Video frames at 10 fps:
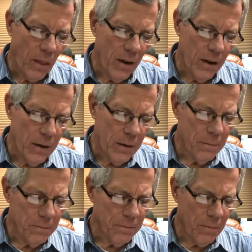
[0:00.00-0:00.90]

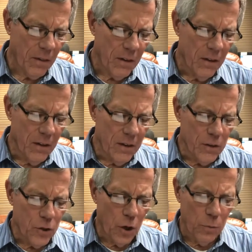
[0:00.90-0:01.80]
Um,
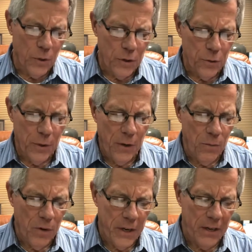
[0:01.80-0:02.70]
Psalm
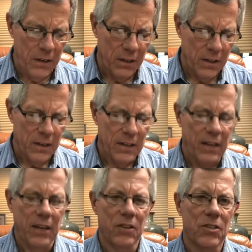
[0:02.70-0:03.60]
121
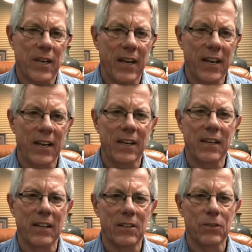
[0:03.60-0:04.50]
is a,
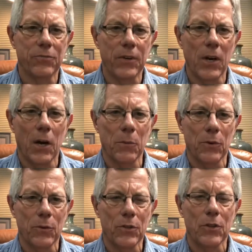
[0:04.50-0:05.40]
is a
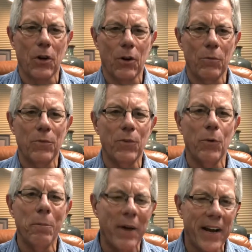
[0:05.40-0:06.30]
phenomenal psalm
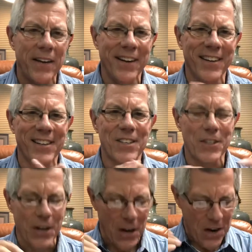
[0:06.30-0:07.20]
reminding us
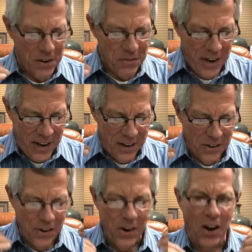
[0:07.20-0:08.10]

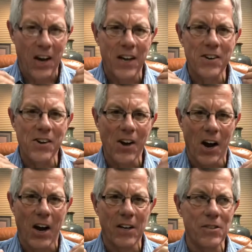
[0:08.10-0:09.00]
that God
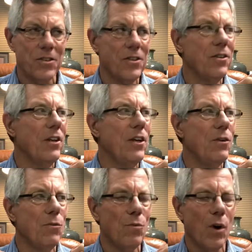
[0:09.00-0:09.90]
constantly
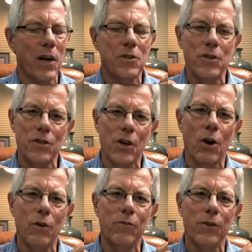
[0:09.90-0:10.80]
watches
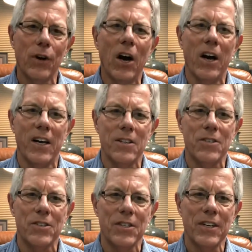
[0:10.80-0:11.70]
over
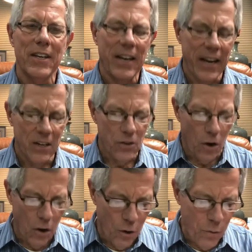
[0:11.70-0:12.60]
us. He is
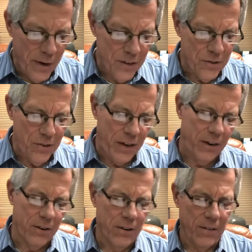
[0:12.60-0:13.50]
always there.